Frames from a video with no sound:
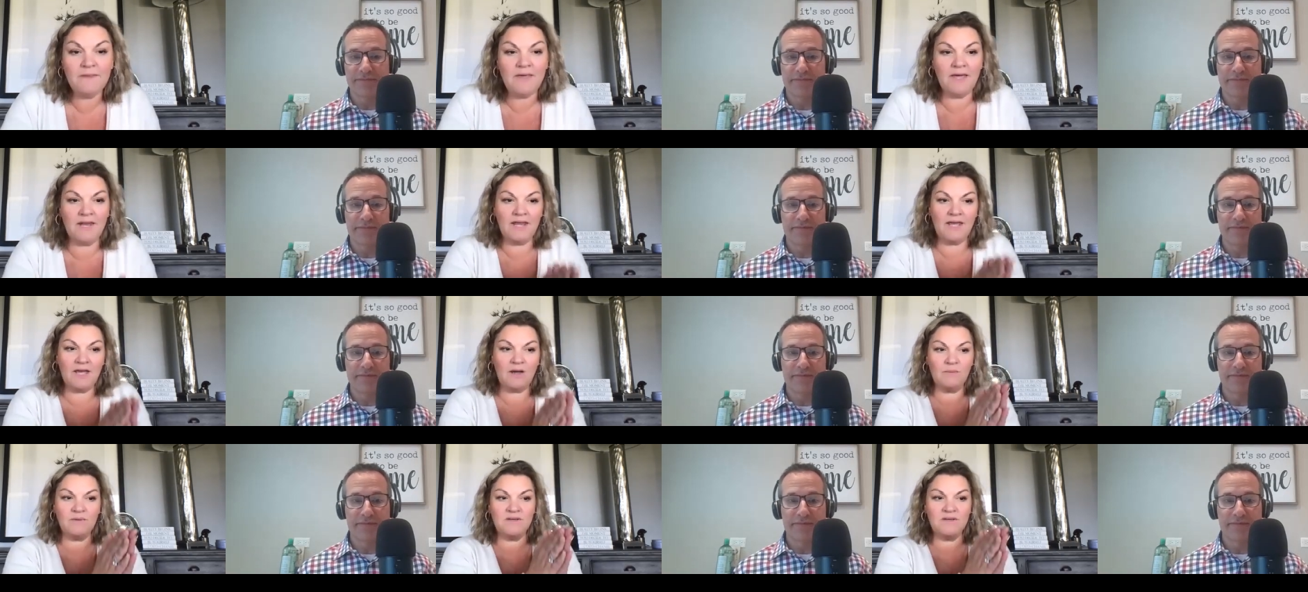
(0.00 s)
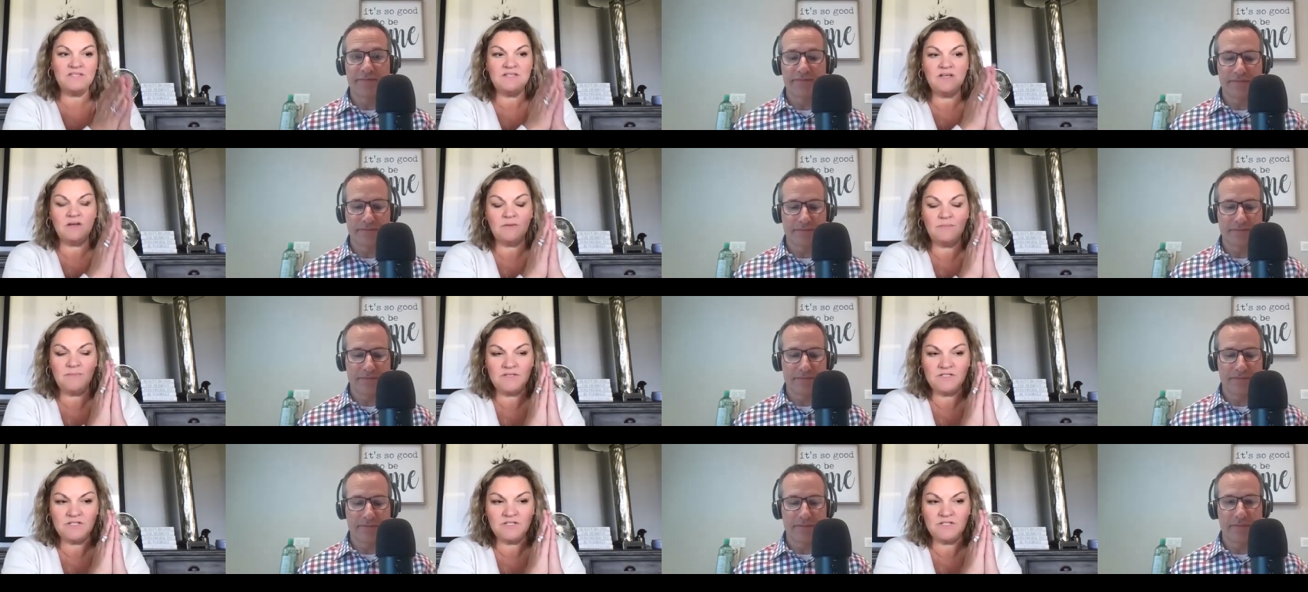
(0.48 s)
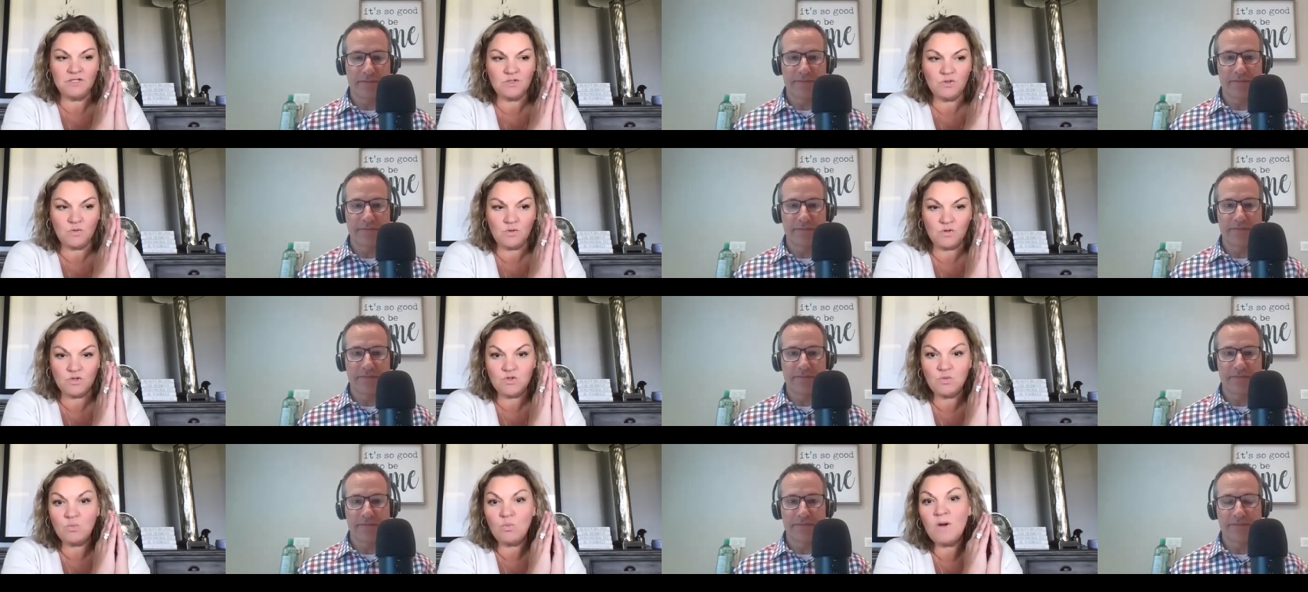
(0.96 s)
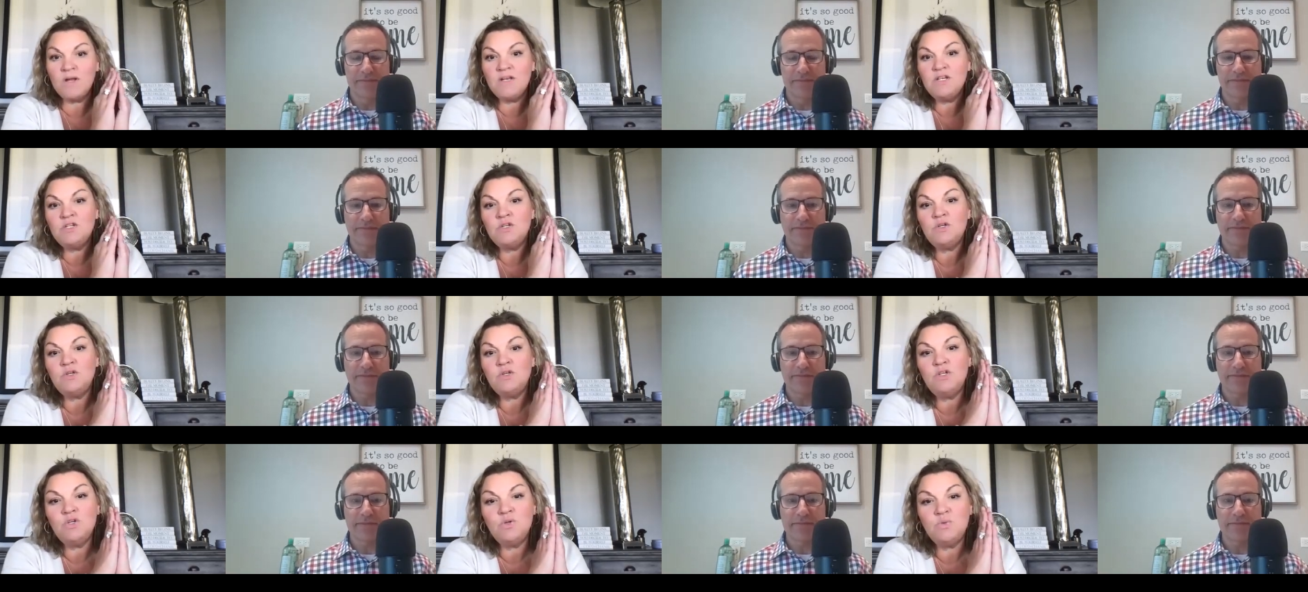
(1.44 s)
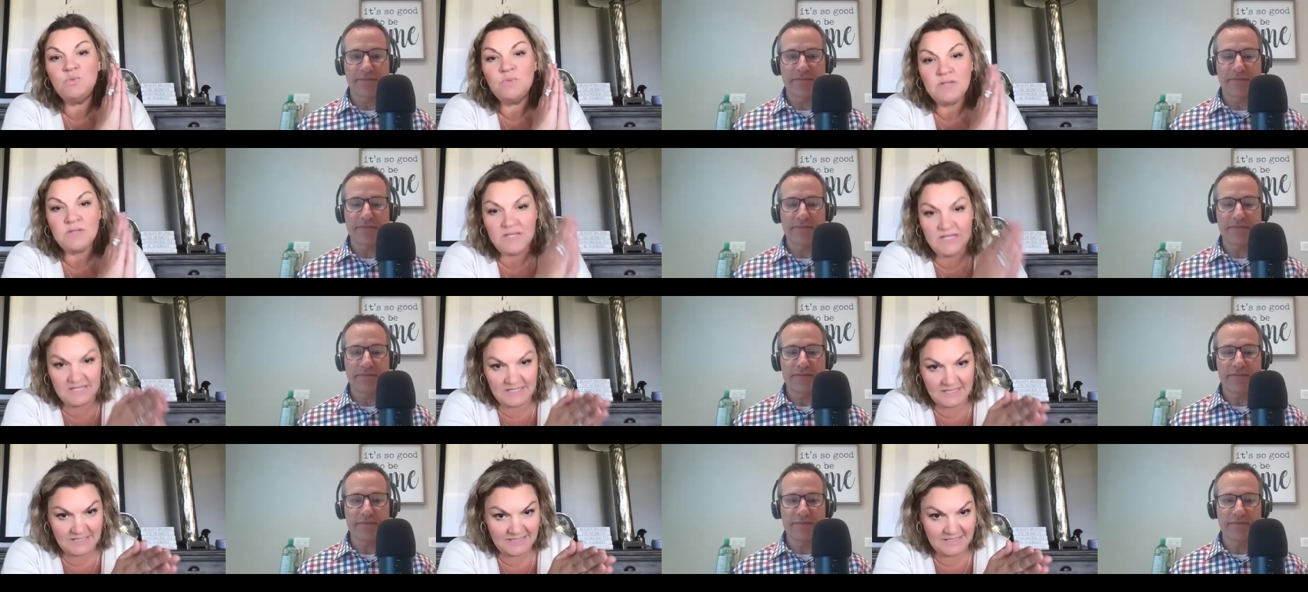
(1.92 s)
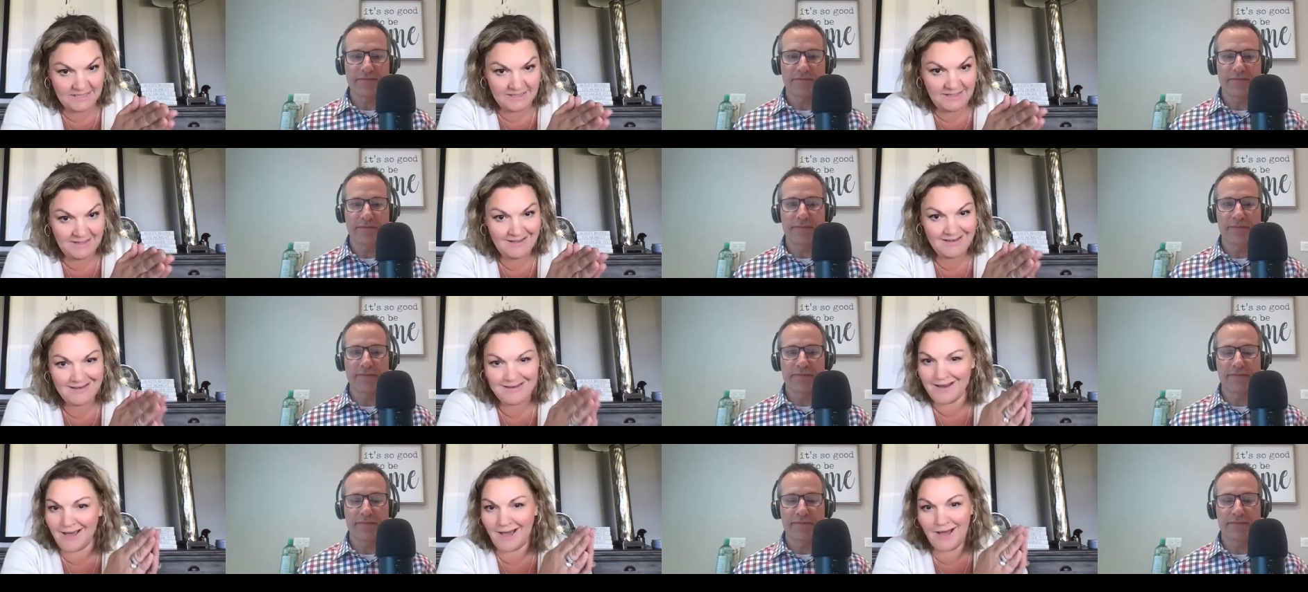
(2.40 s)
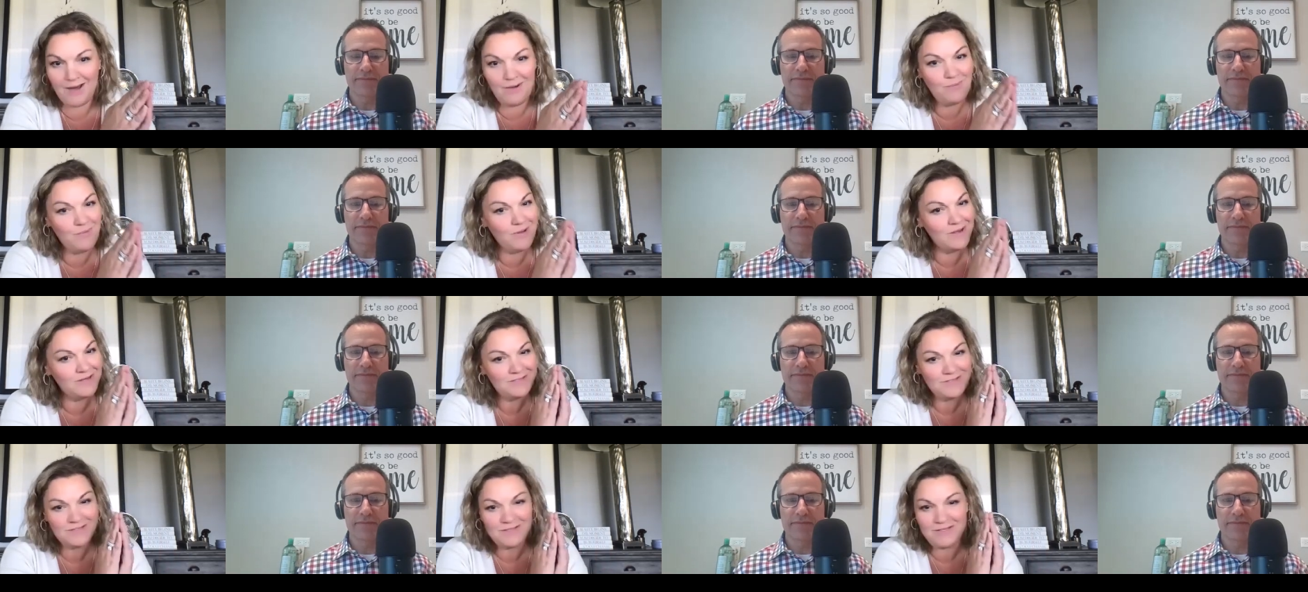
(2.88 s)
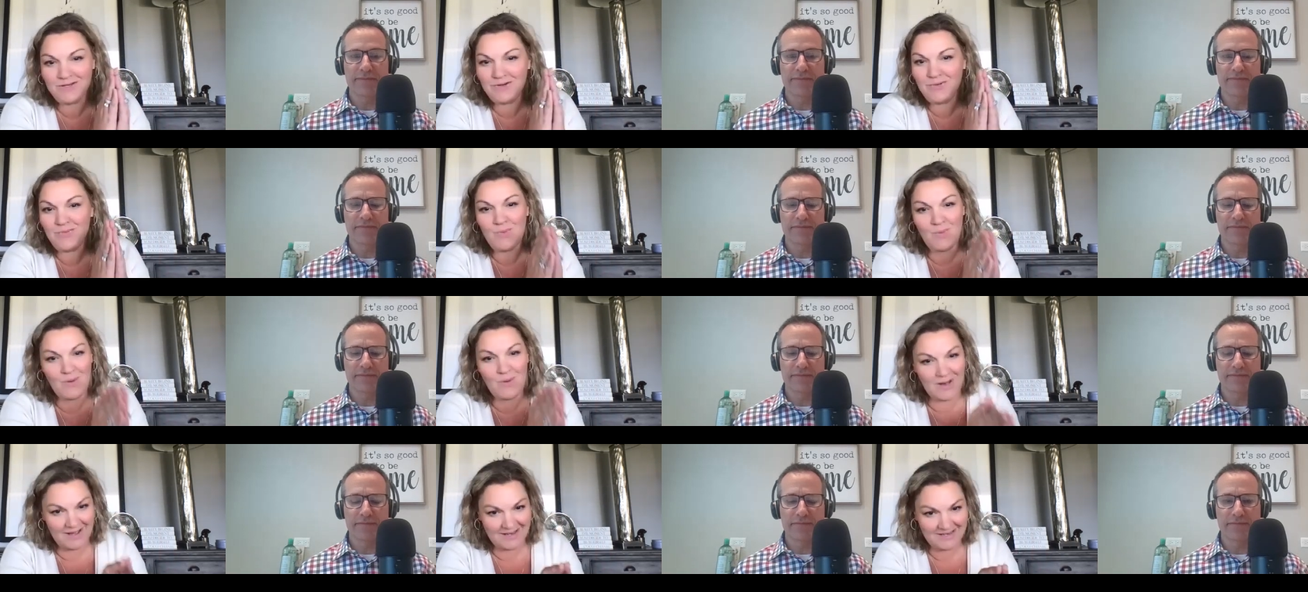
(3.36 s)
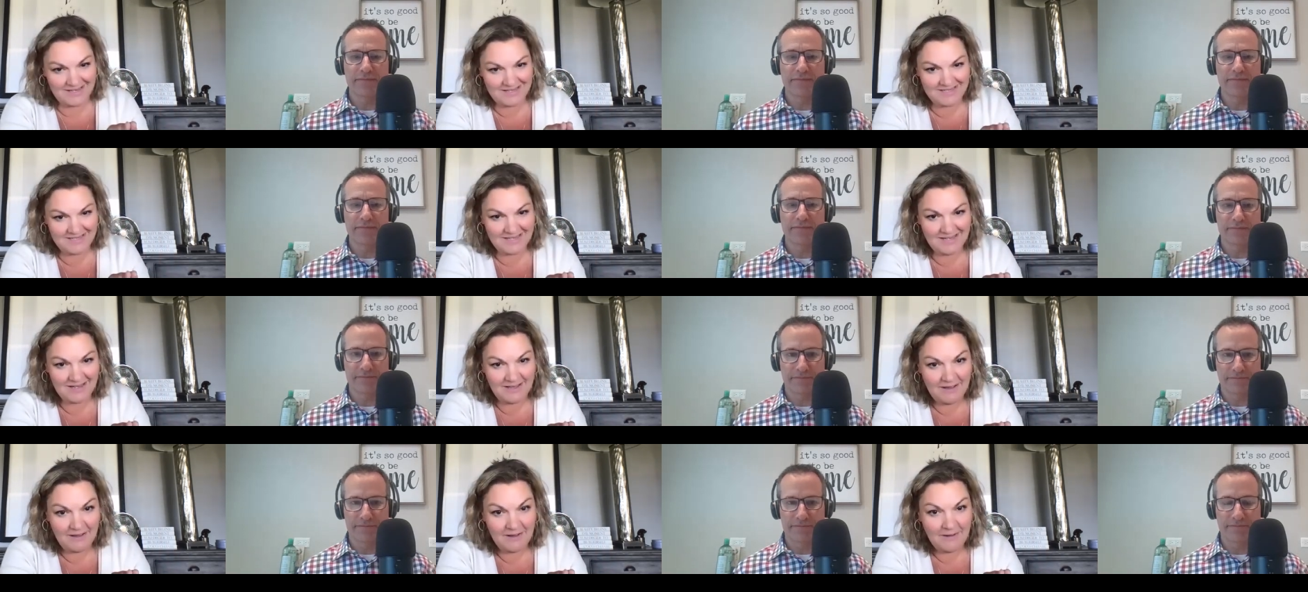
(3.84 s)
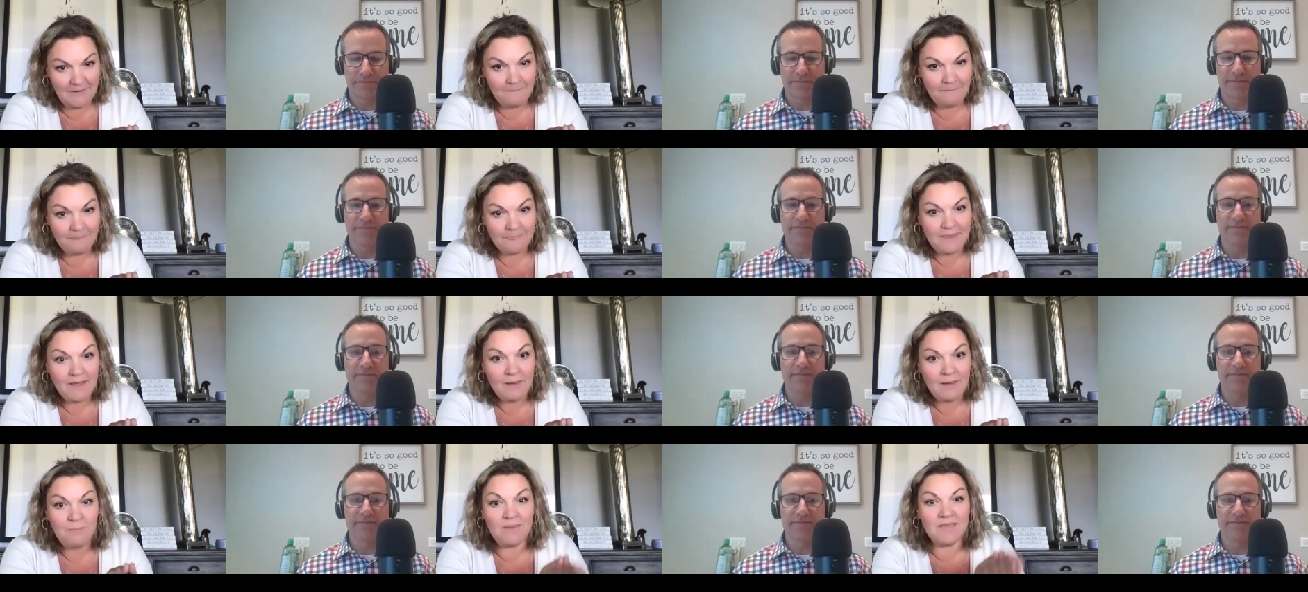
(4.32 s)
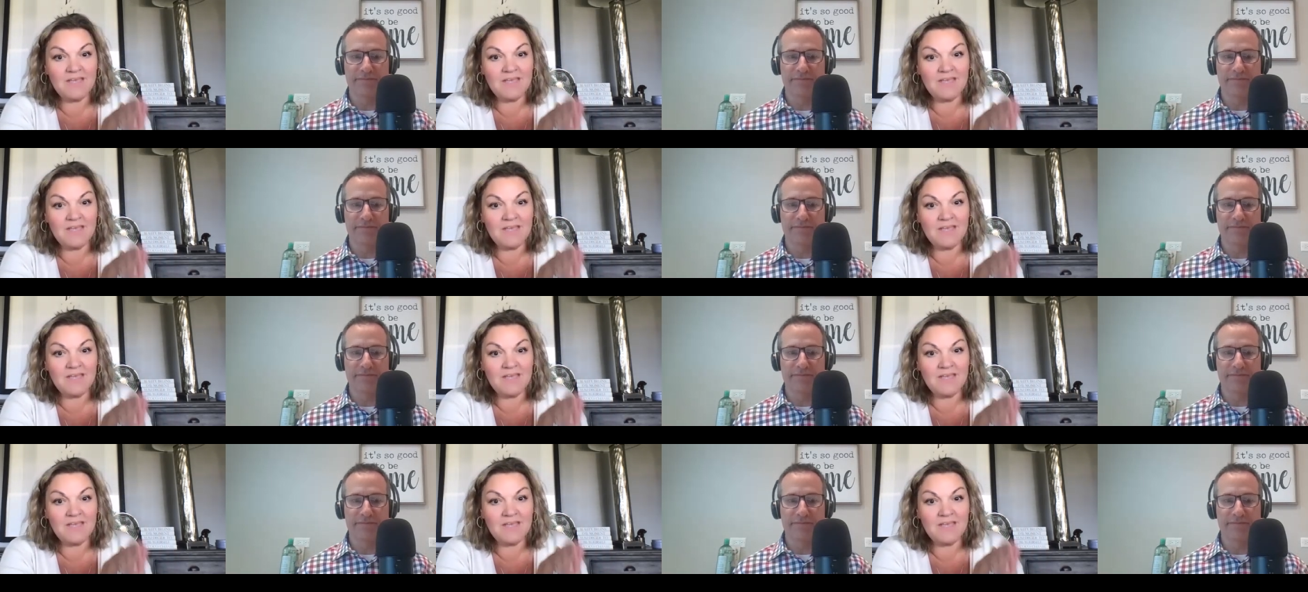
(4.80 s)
Speaker 1: And I always tell business owners, what do you need, not what do you want? Mm-hmm.